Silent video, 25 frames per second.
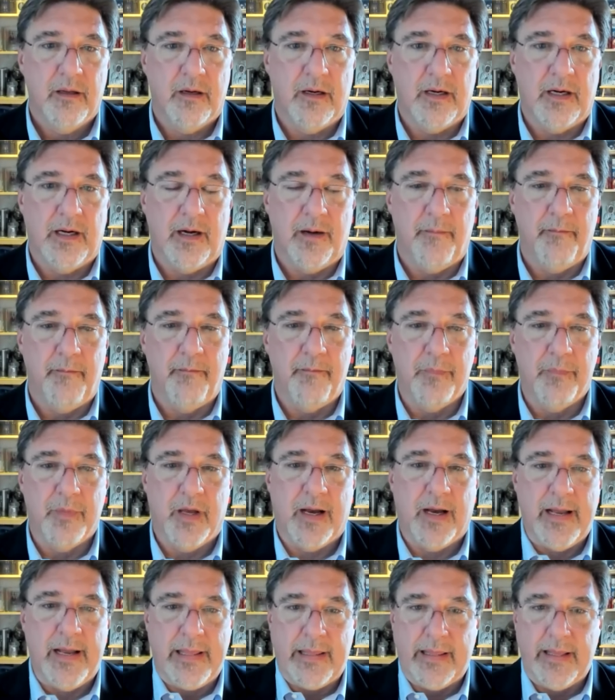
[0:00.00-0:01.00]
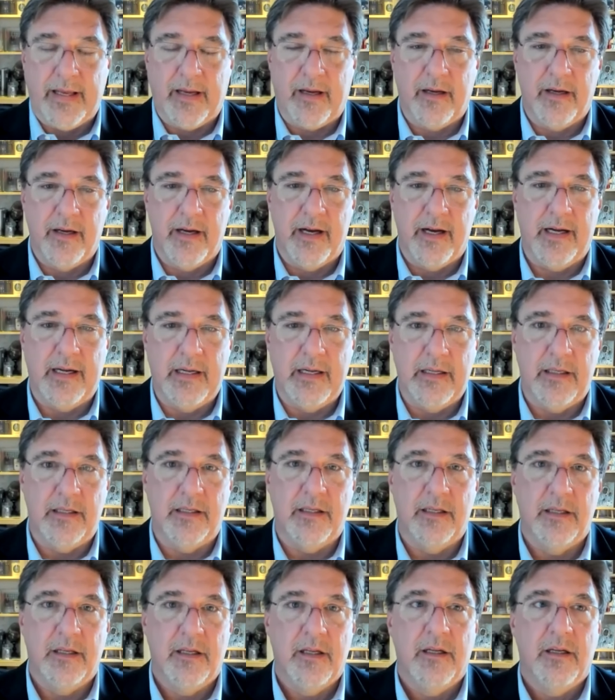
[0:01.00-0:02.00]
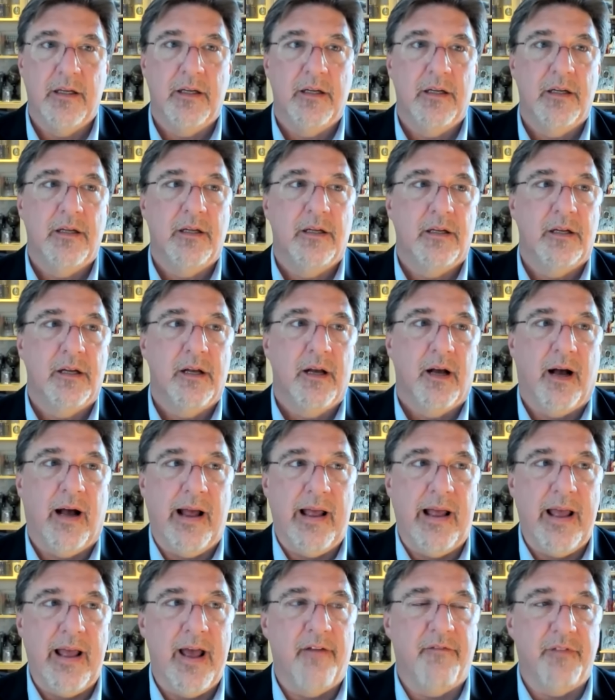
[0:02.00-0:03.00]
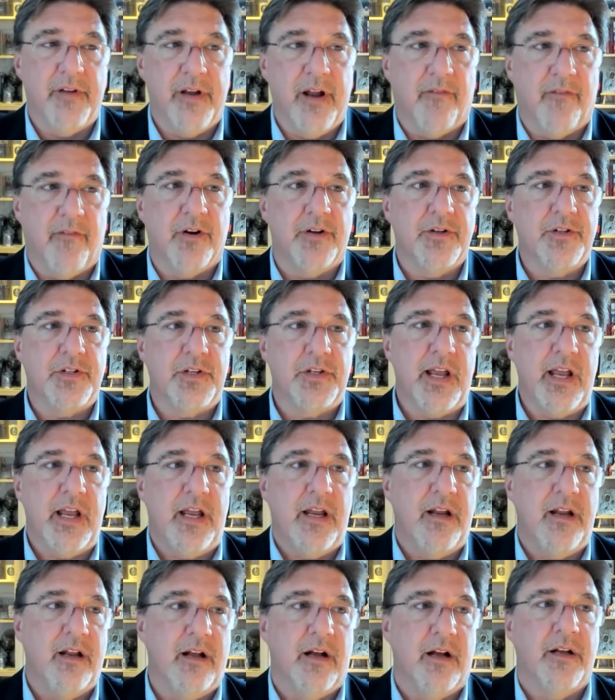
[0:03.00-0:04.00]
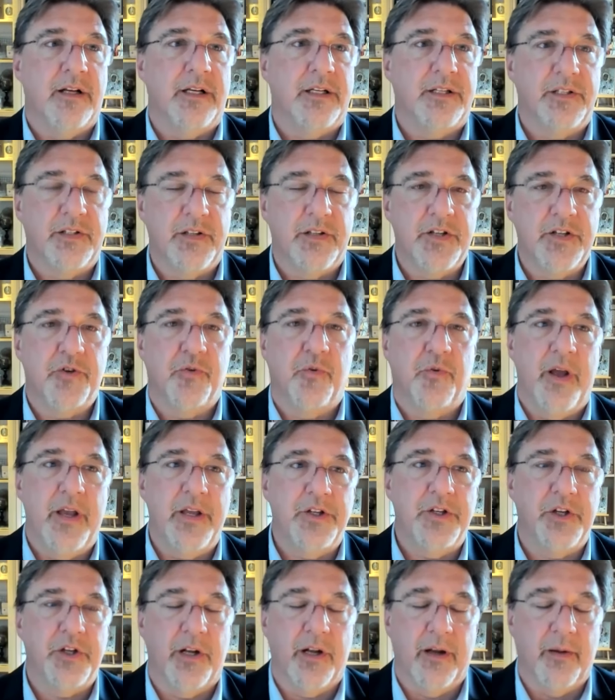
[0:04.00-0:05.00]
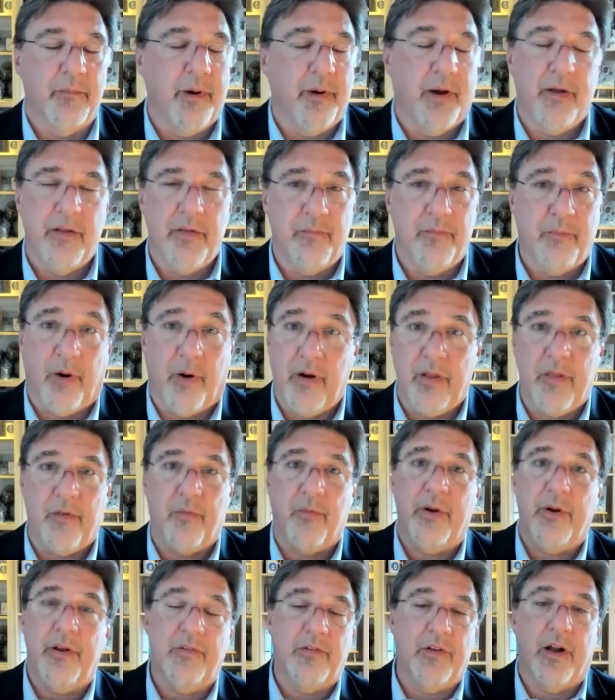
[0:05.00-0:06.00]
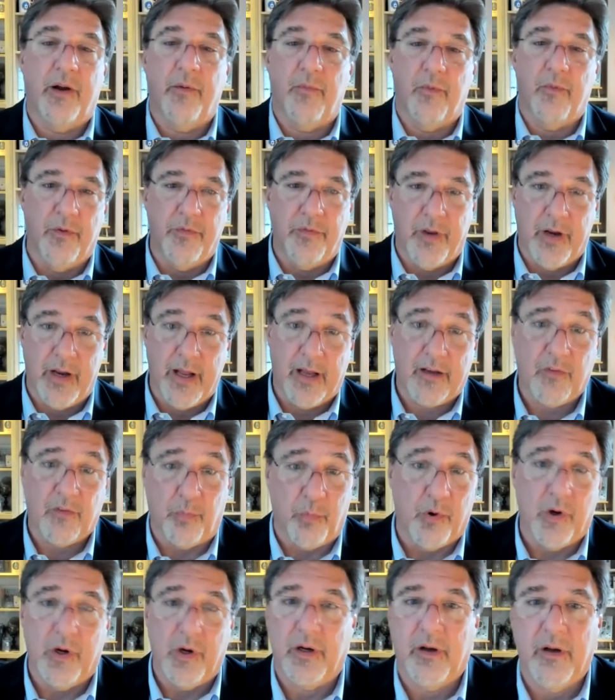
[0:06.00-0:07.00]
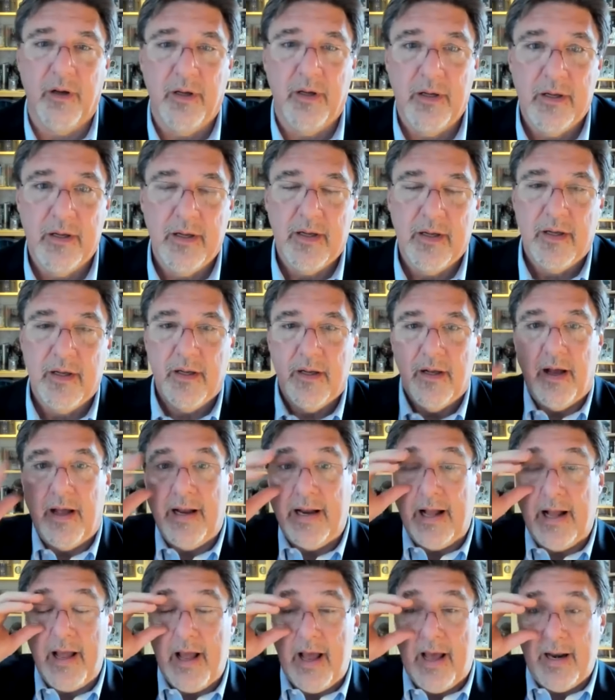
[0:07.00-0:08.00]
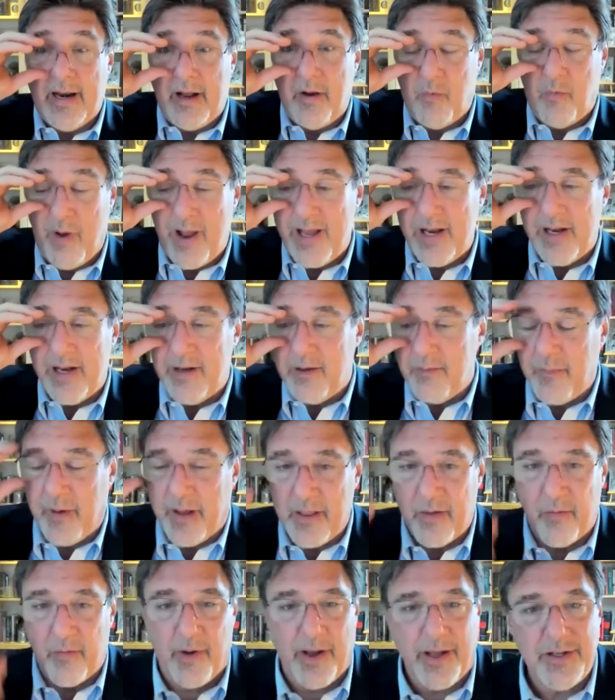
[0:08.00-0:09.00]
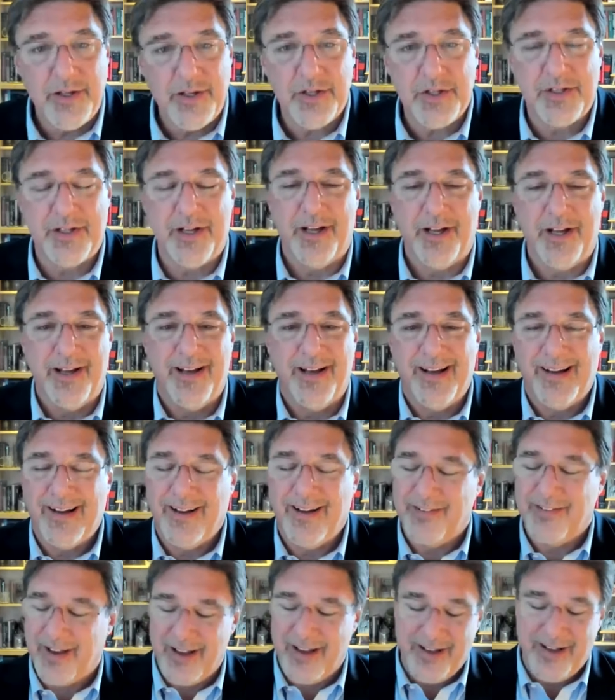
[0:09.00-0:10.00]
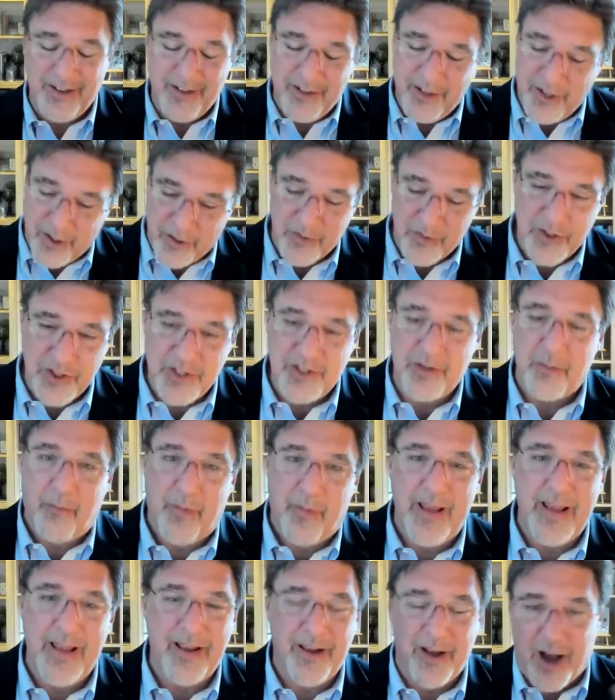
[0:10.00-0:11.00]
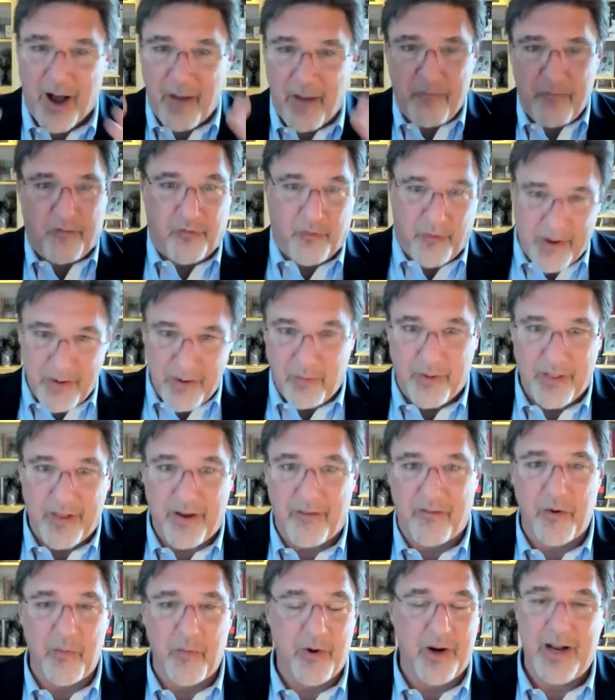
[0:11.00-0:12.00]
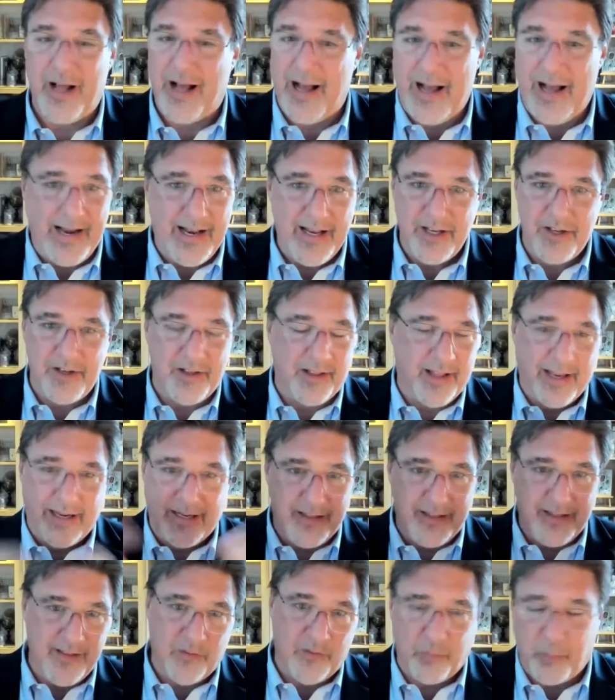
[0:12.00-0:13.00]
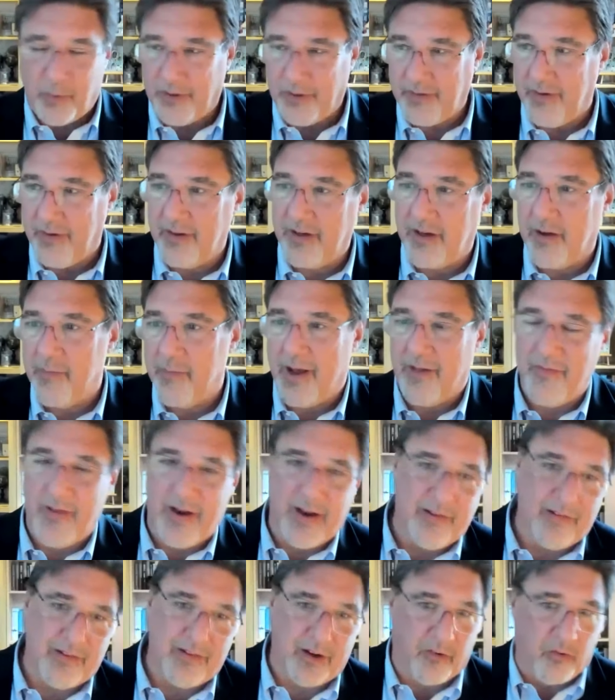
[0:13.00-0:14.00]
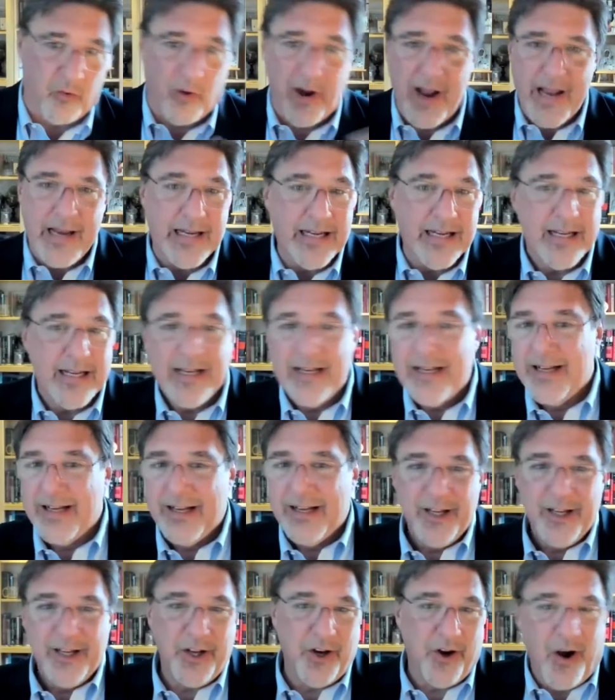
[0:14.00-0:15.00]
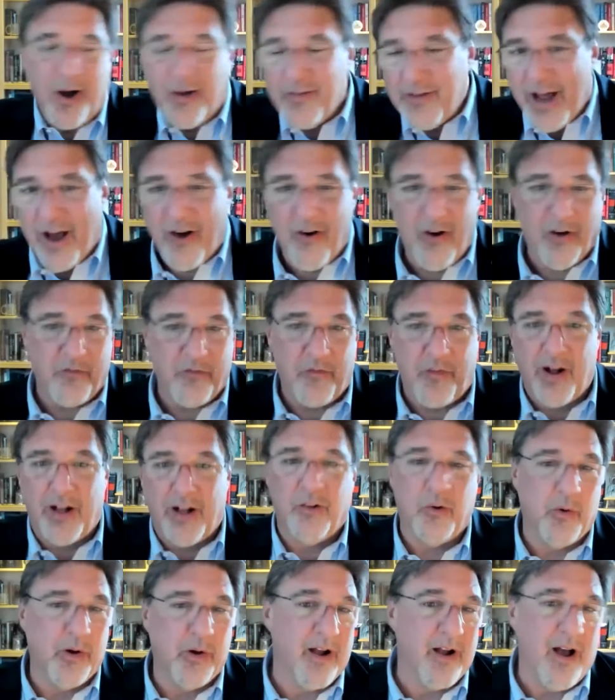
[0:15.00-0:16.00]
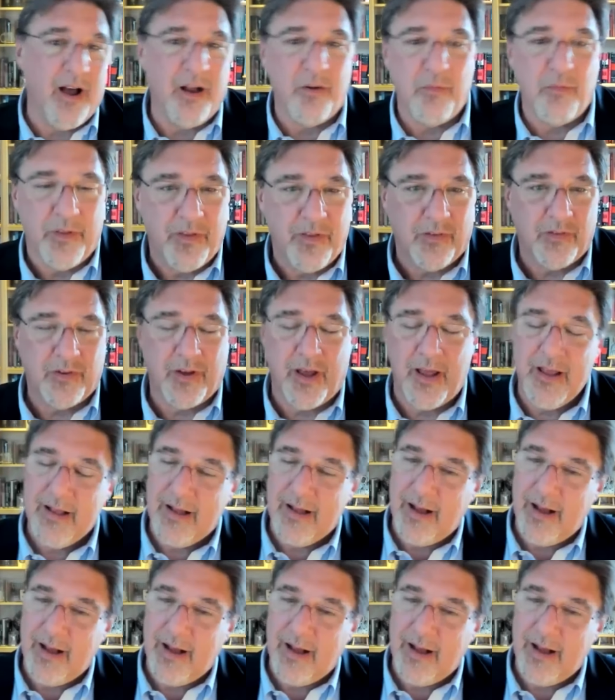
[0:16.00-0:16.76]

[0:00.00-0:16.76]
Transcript: Um, I think uh, I have never seen a situation, and part of the reason I wrote the next book, and I and I waited, by the way, just because I, you know, just to be upfront with everyone, I didn't like this book didn't come out, and then I said, great, you know, now I'll follow it on with this.